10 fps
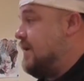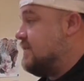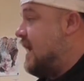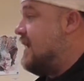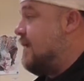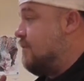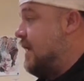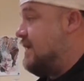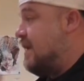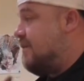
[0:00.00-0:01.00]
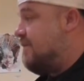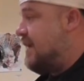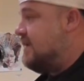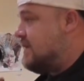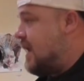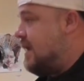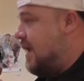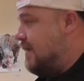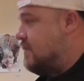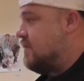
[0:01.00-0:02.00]
because I never identify as
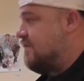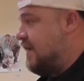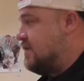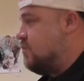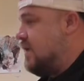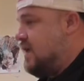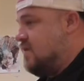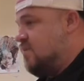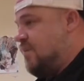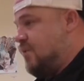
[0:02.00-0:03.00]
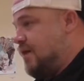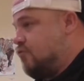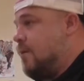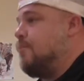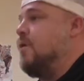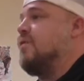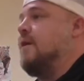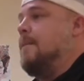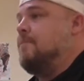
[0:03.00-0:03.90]
I identify as we and the people I grew up with.